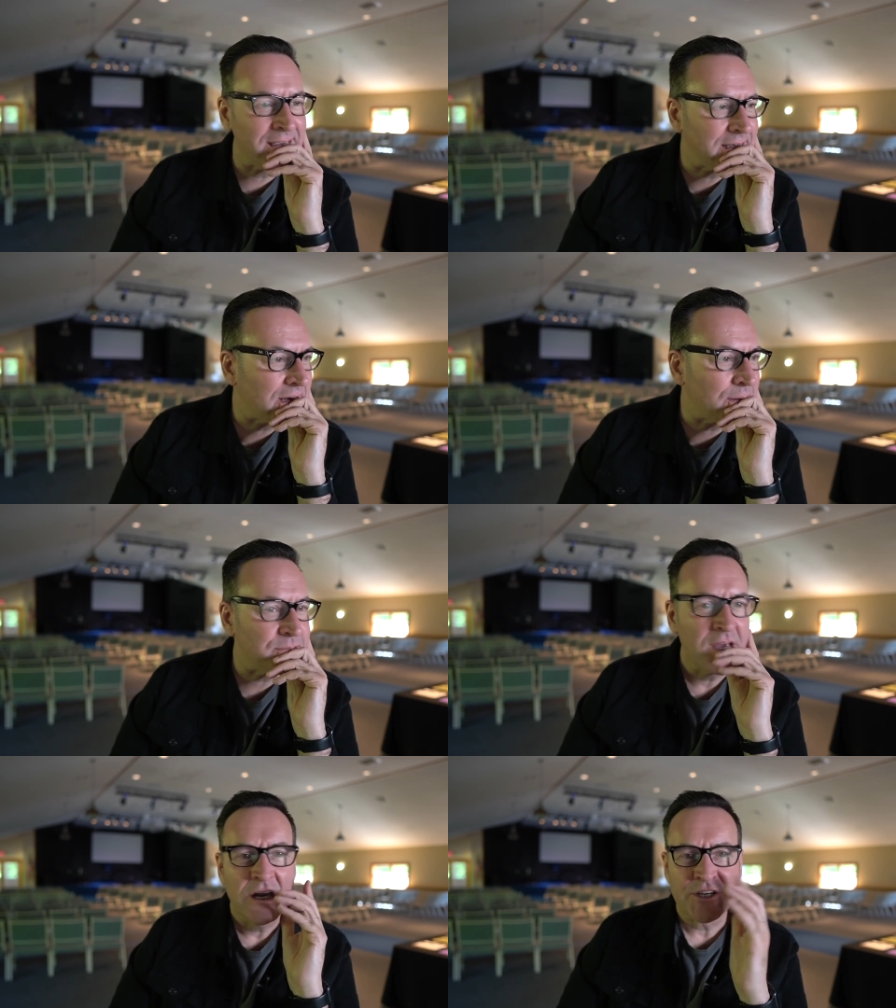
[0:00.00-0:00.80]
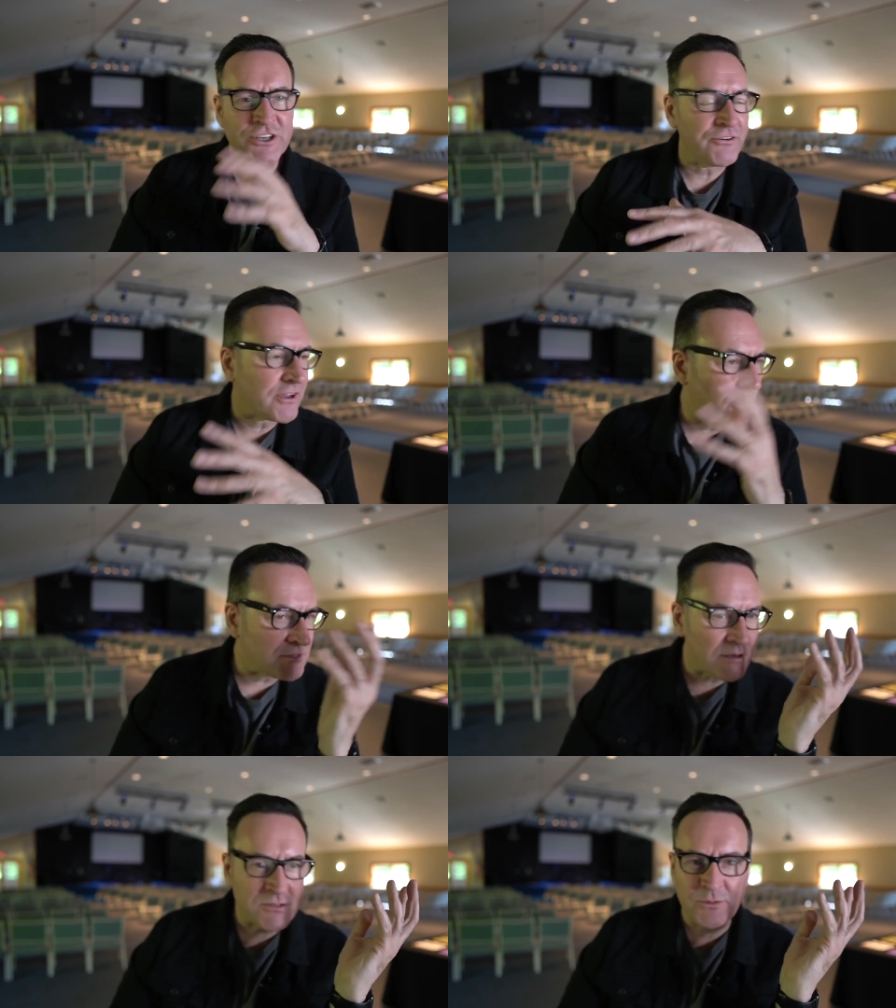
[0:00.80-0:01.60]
And, you know, I'm sharing a
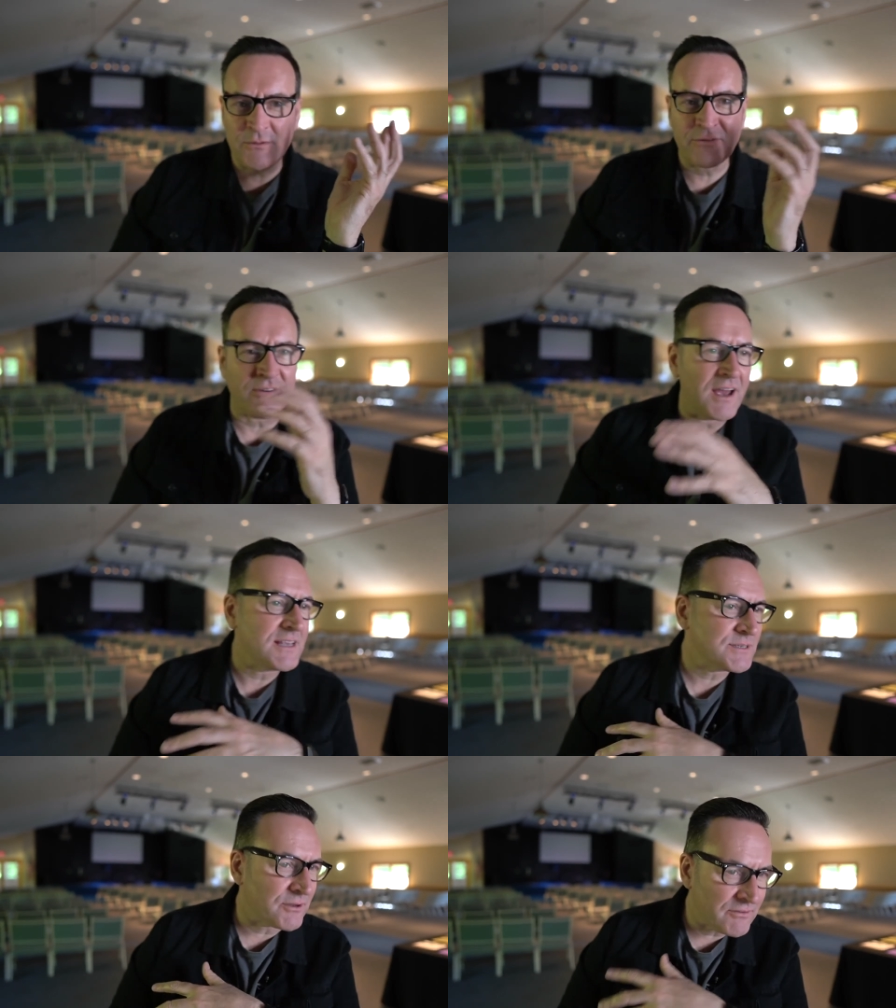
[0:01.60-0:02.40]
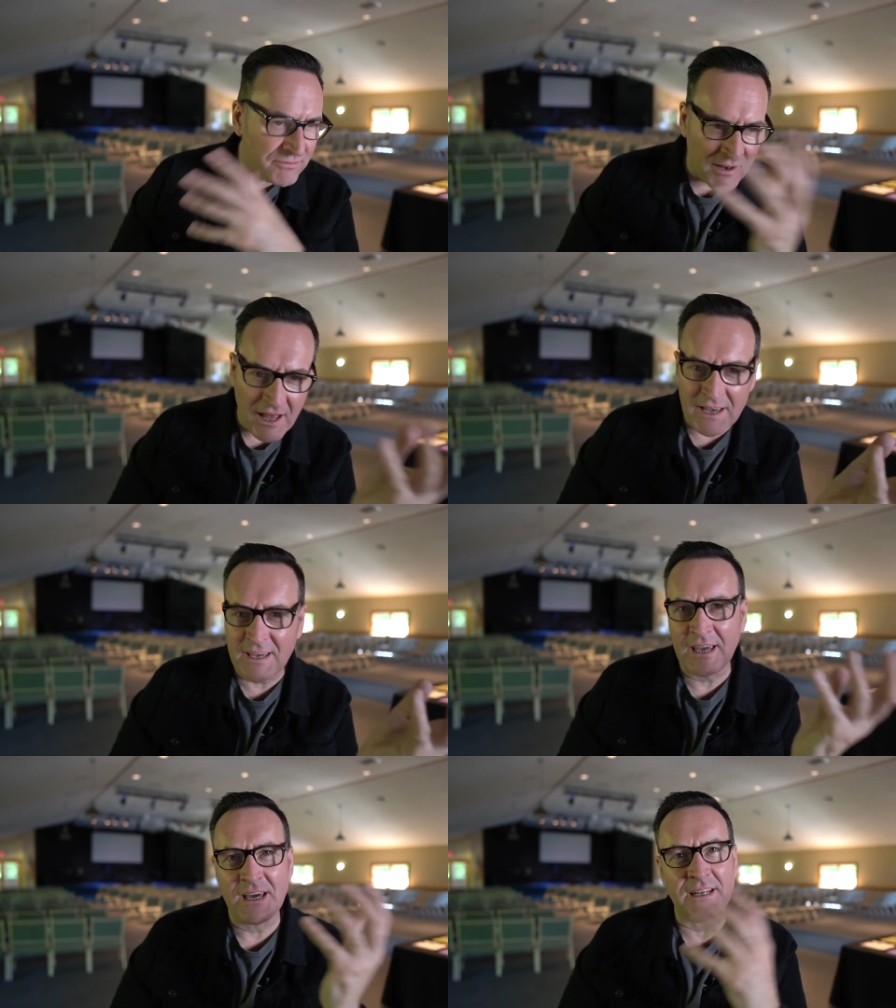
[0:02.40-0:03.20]
hotel suite with friends. We've got to fly
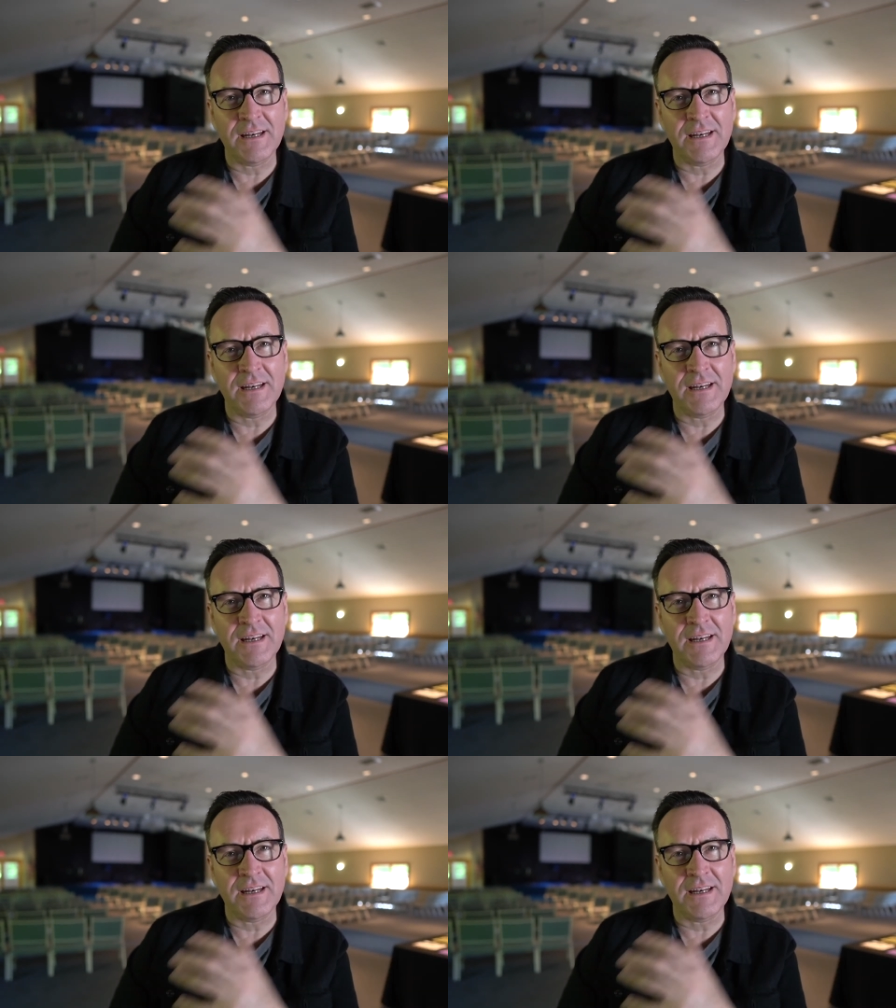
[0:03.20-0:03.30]
in.